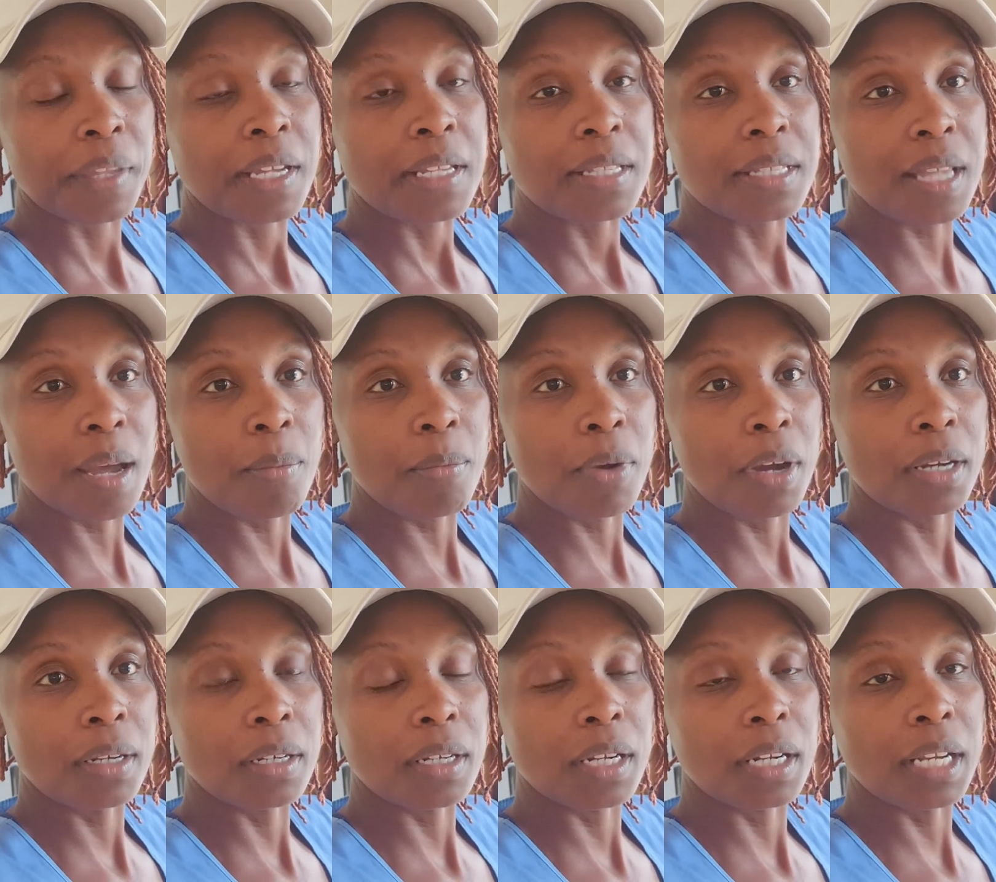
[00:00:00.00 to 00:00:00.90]

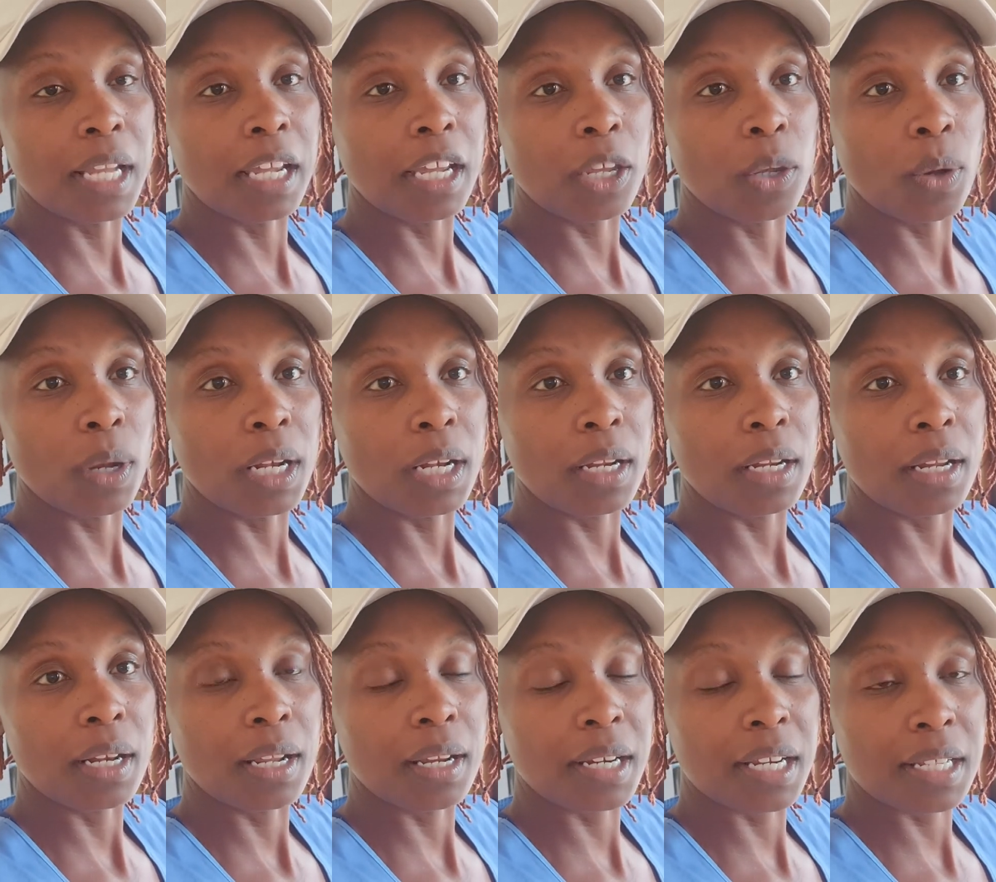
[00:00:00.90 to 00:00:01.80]
someone, like you are
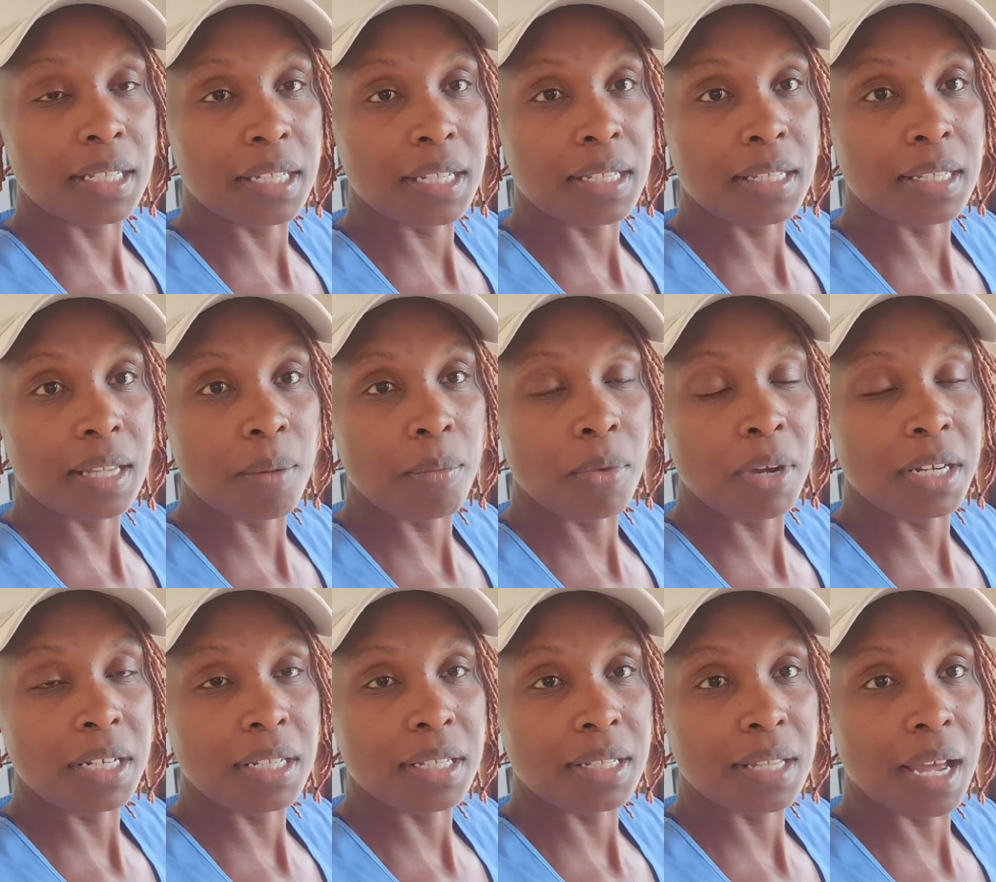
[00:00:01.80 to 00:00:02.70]
raising
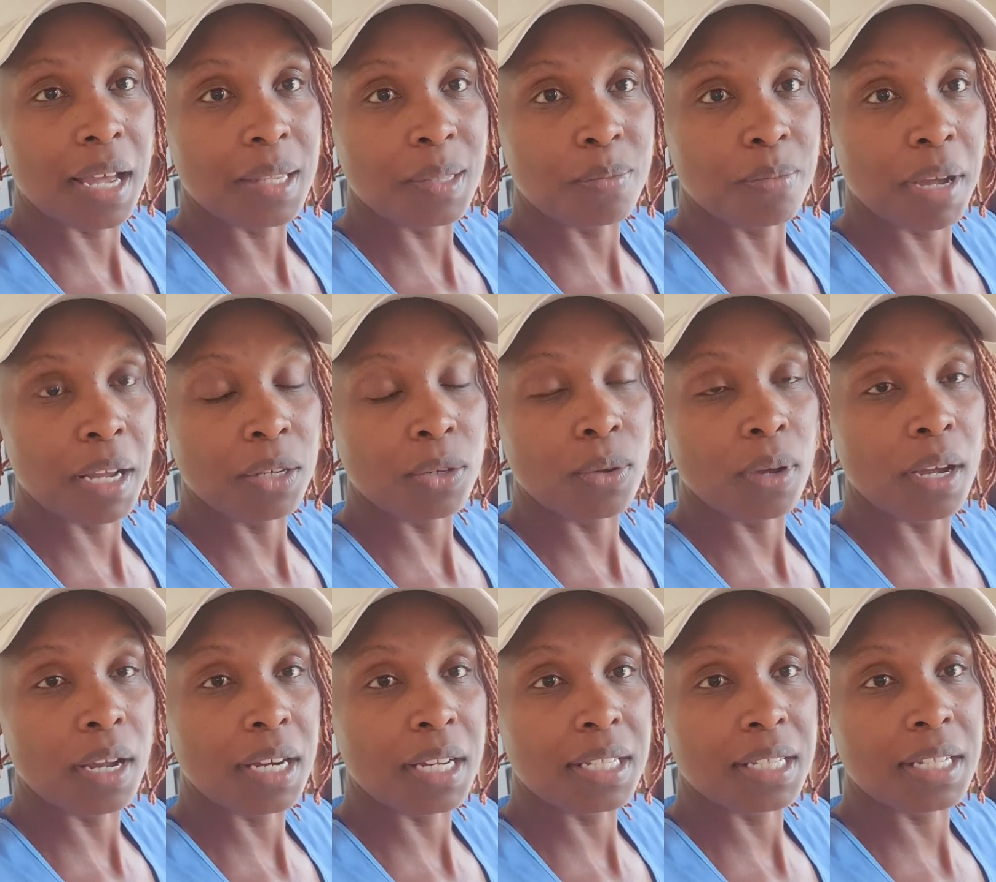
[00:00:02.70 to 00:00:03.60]
someone is husband, you
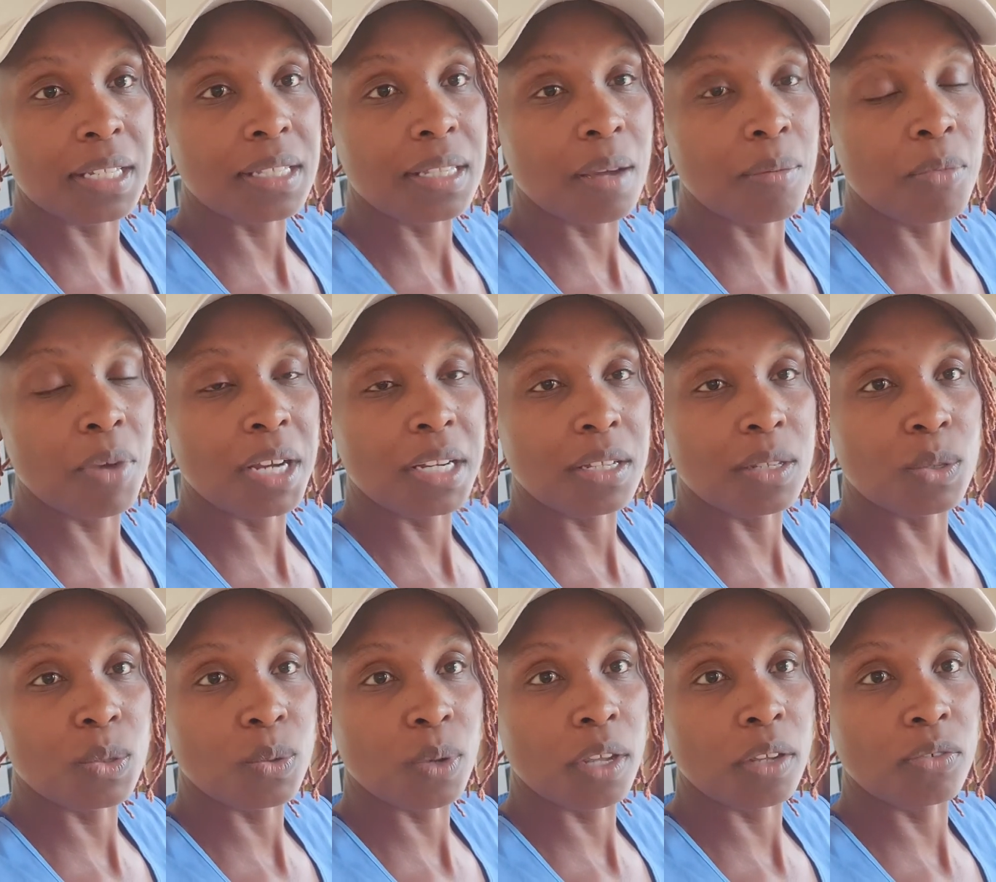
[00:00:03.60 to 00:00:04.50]
are raising someone
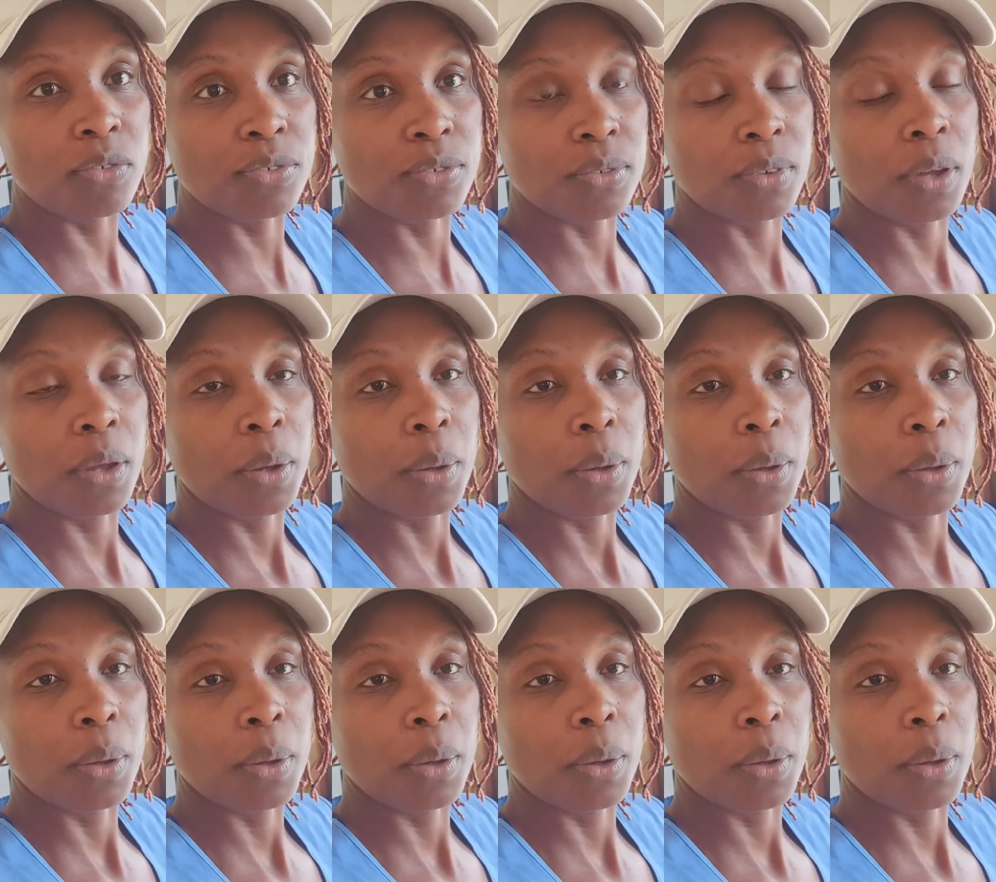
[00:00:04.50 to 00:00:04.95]
is wife.